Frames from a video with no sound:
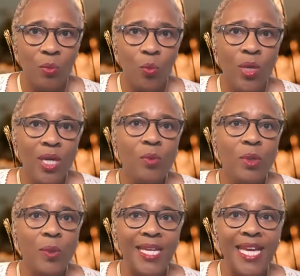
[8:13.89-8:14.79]
Where
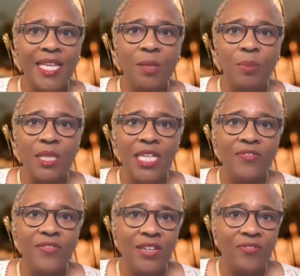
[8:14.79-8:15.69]
would we get the
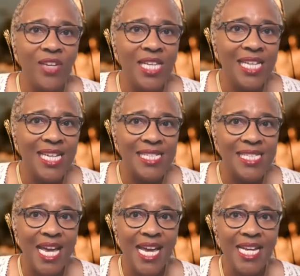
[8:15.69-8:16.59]
belief that feeling
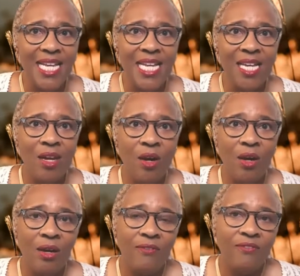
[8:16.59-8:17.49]
anxiety,
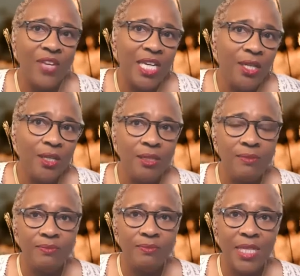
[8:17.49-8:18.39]
fear
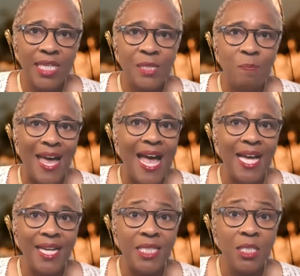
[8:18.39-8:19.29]
is
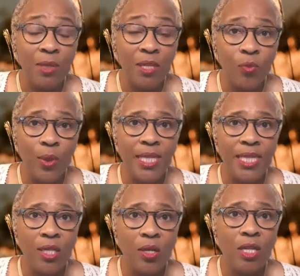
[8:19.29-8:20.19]
bad and to be avoided
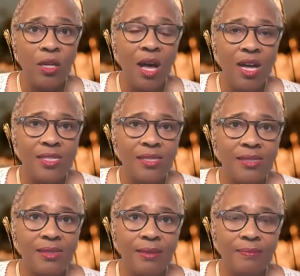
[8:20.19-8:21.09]
at all costs?